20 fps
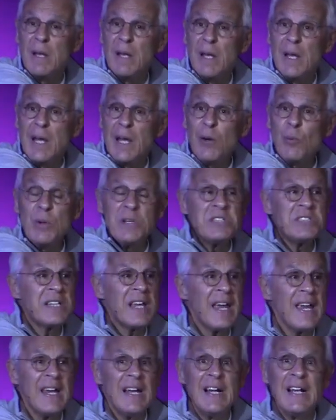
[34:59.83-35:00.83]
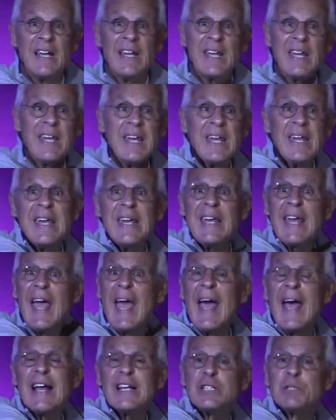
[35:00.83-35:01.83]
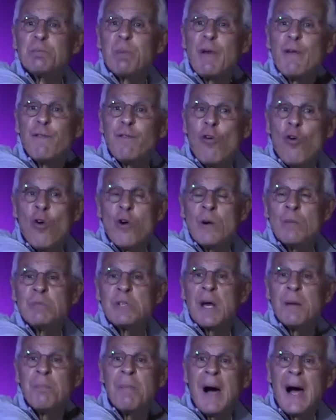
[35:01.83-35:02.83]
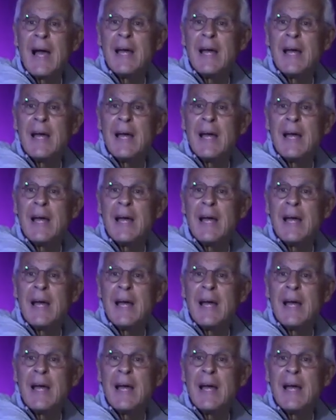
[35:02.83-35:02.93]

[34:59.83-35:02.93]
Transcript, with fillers: And we say, He has performed on my